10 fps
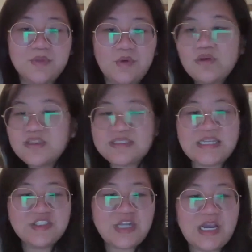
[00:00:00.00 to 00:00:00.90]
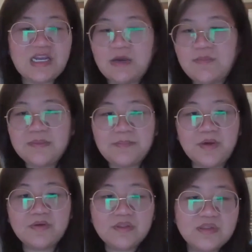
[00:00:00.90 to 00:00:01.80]
or the stage chat. I'll be in
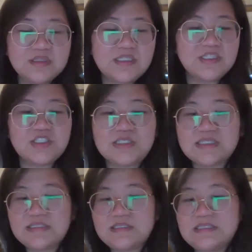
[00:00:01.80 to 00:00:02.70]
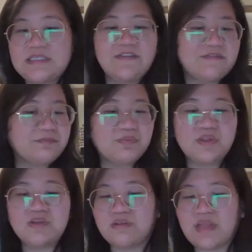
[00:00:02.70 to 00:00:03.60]
both to just see if,
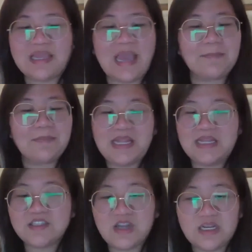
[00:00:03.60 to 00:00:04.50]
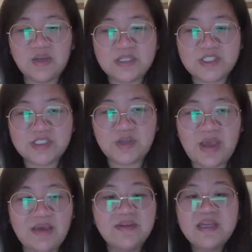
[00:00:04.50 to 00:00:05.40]
like, happy to answer any questions you
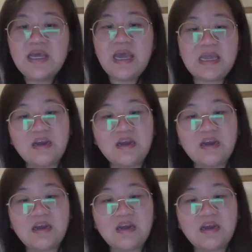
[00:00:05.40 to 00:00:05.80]
have, and